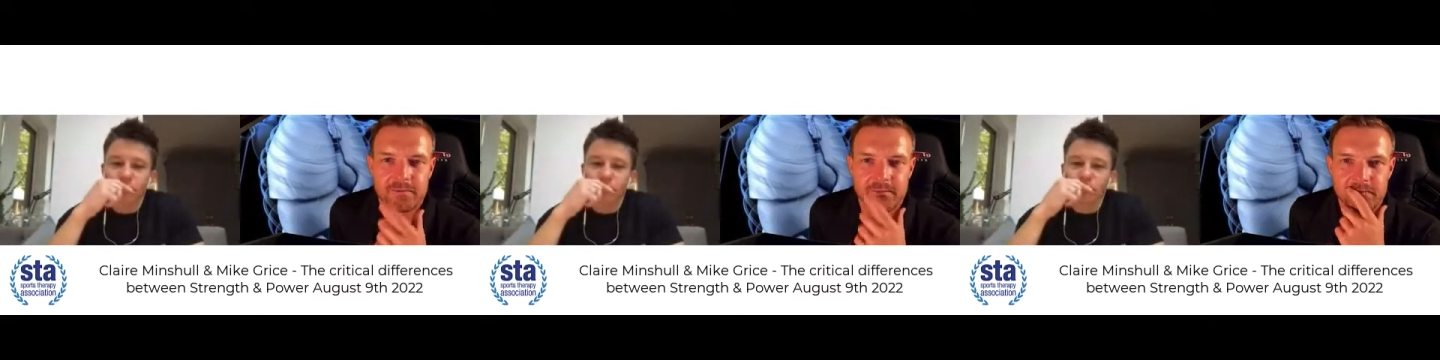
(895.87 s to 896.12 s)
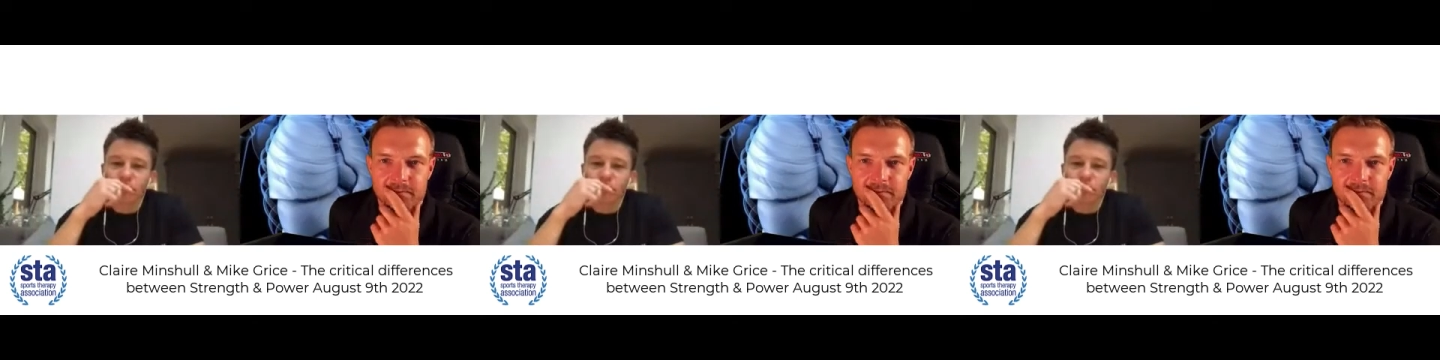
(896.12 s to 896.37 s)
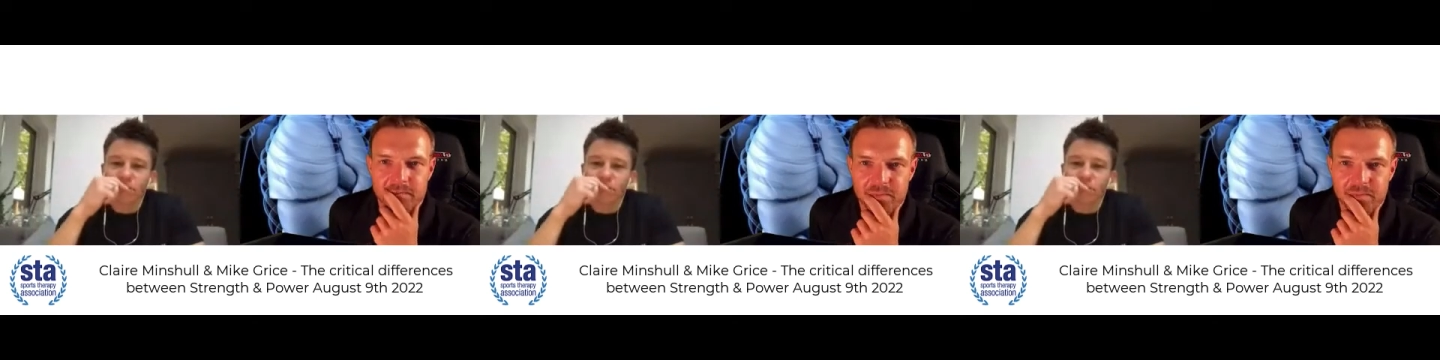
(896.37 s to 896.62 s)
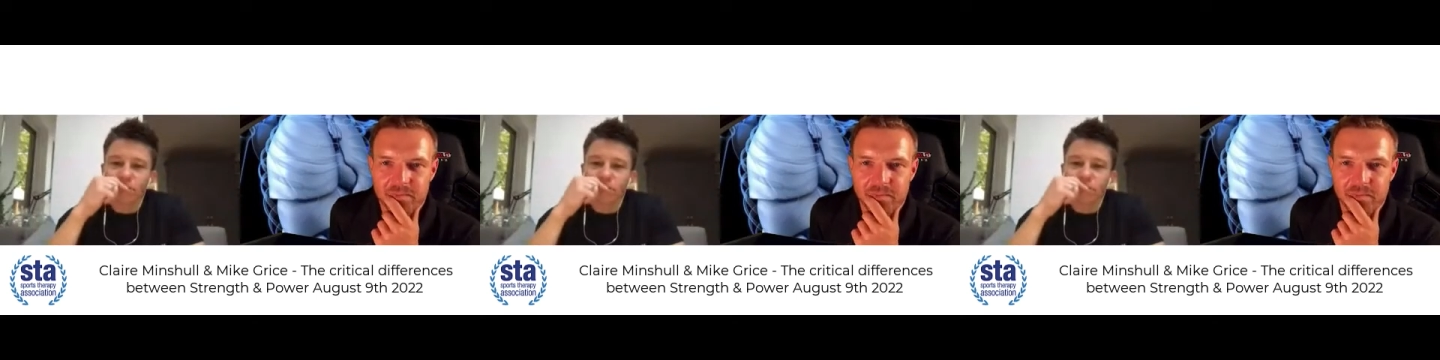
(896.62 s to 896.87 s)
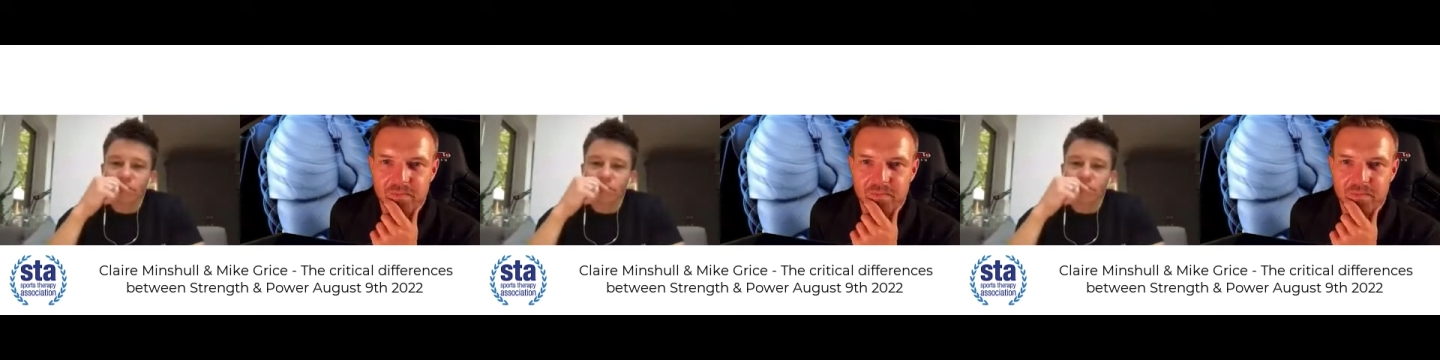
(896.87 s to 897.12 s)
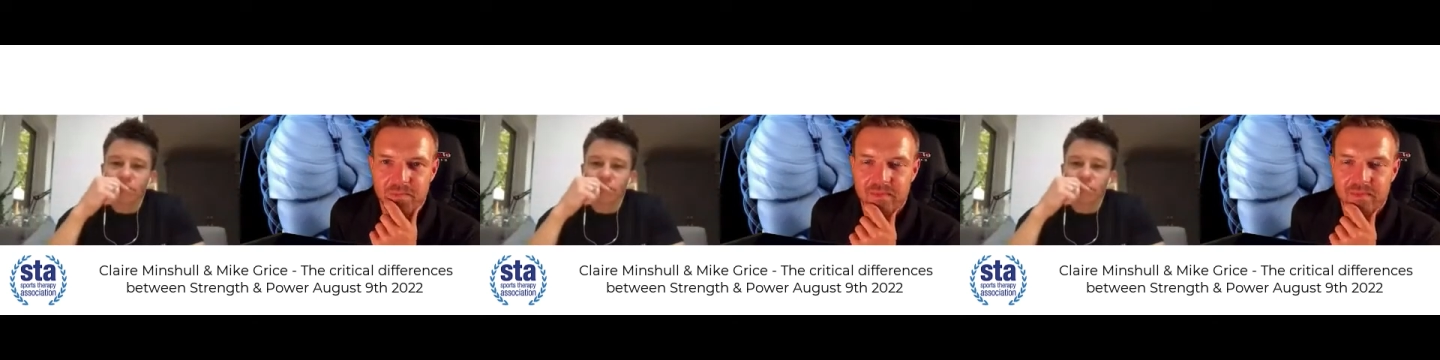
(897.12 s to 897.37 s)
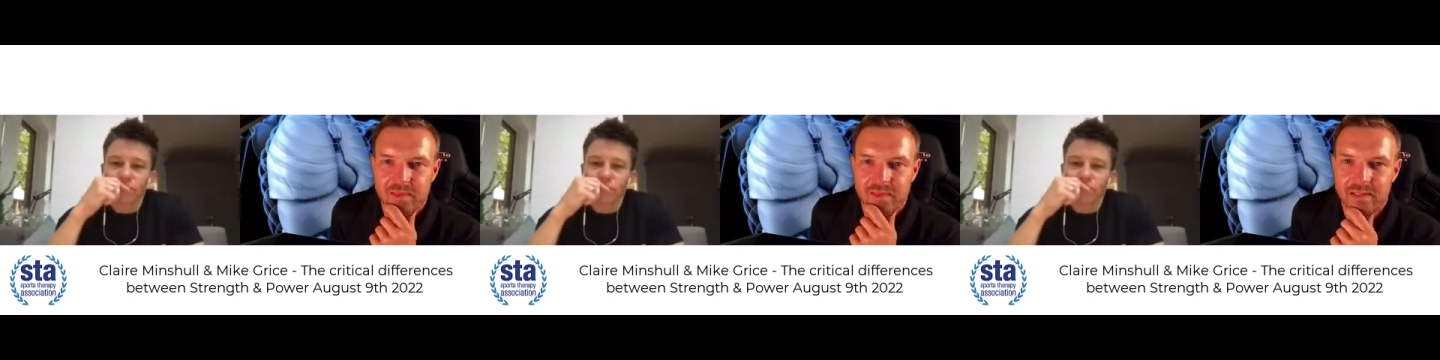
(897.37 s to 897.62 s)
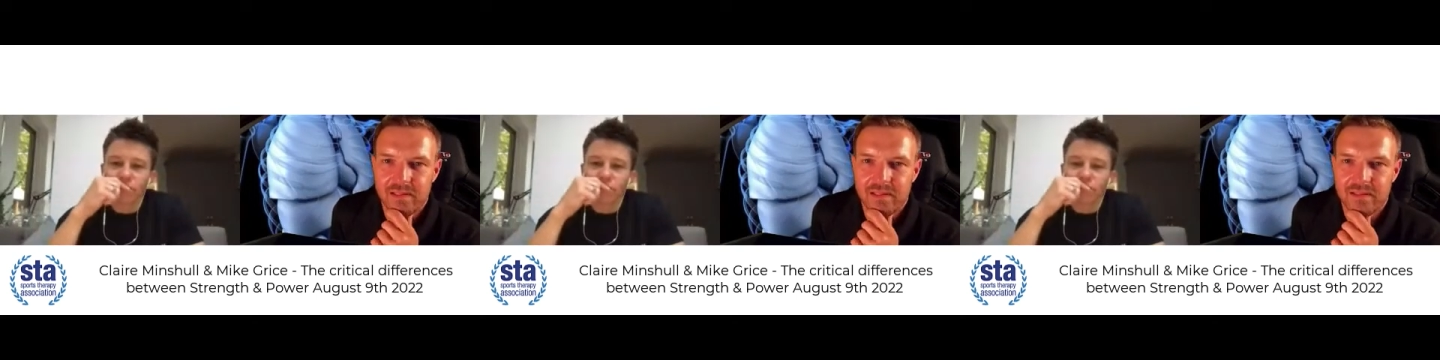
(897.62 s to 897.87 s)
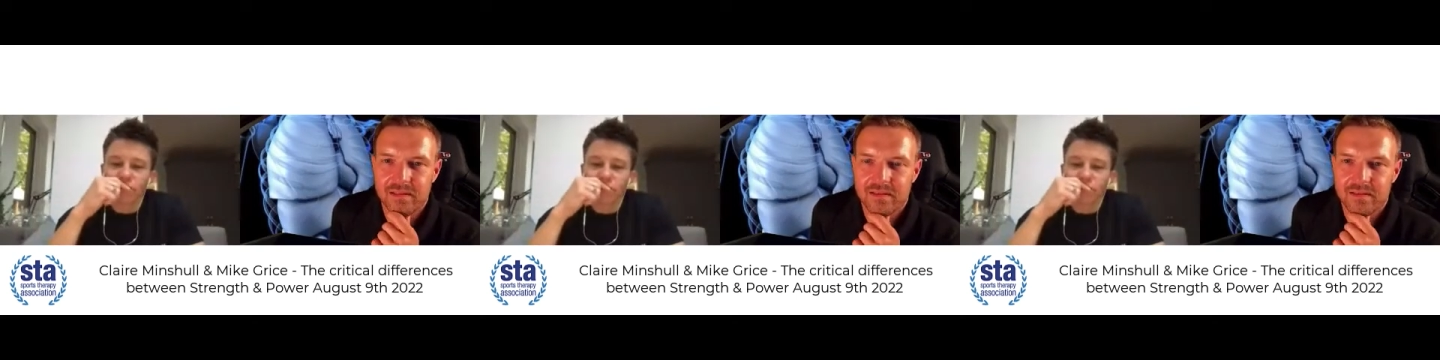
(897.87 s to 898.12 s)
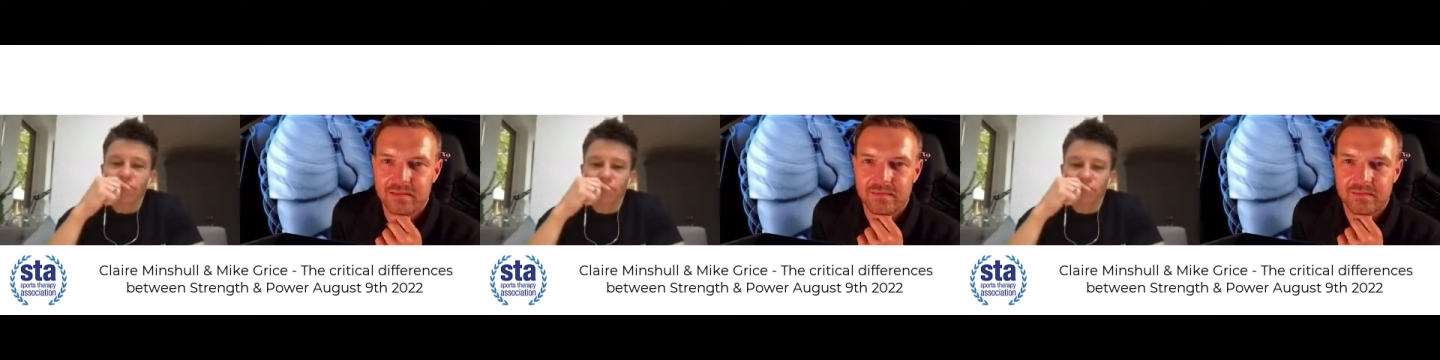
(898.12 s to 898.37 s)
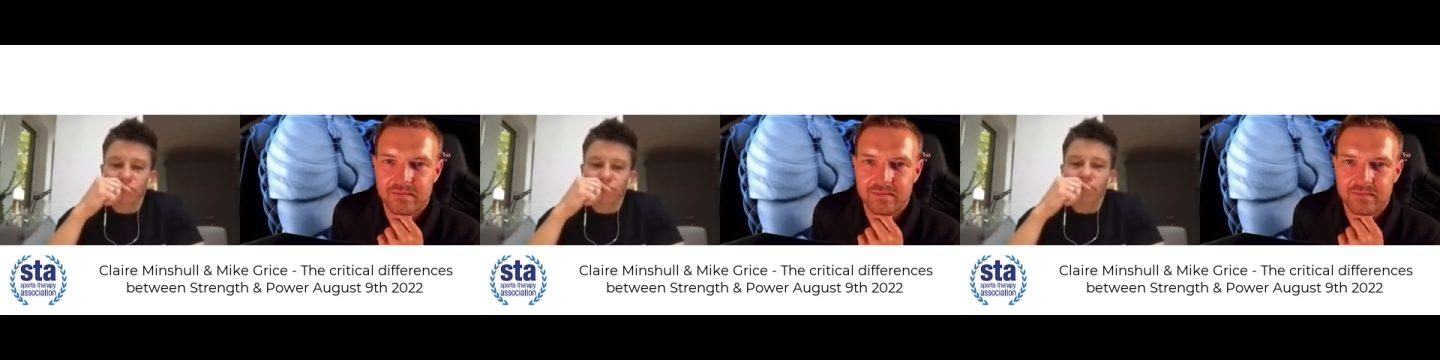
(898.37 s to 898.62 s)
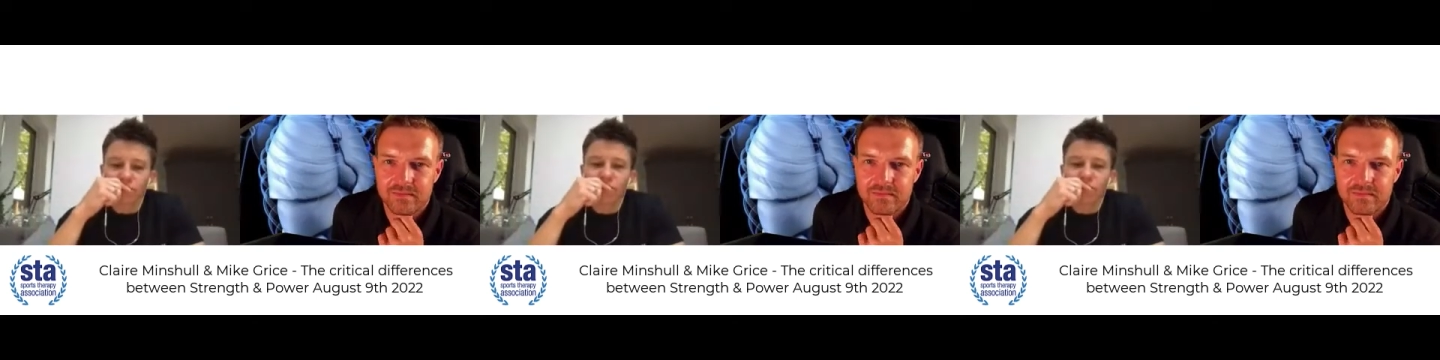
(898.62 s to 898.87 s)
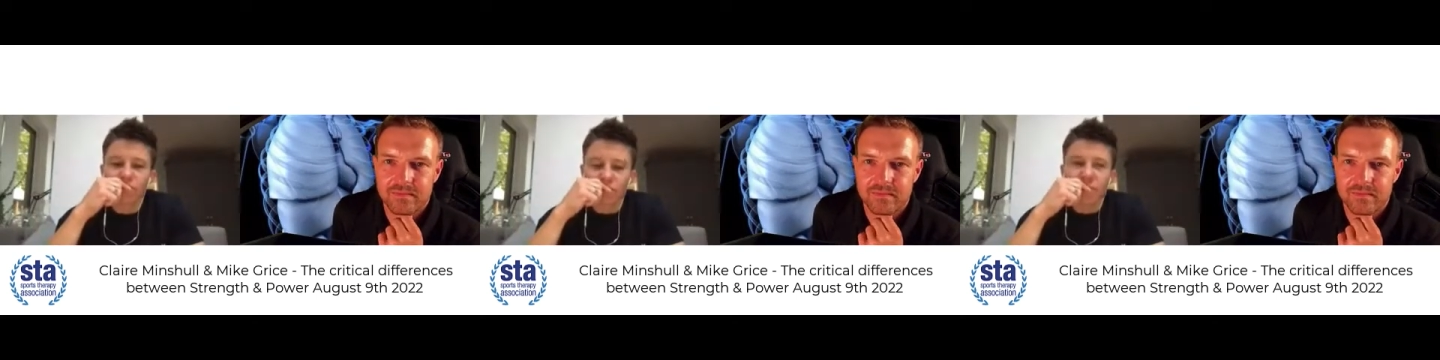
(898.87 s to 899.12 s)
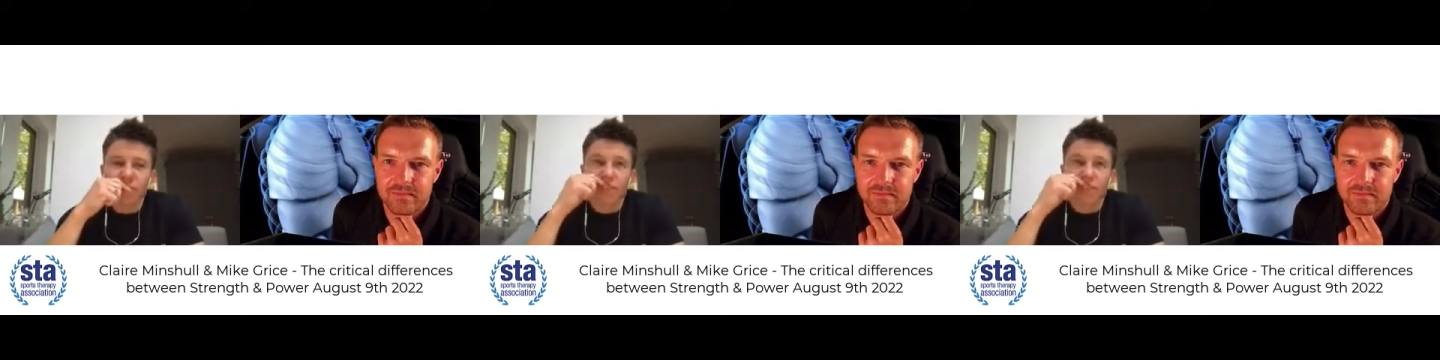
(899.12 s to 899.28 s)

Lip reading: No one is speaking in this clip.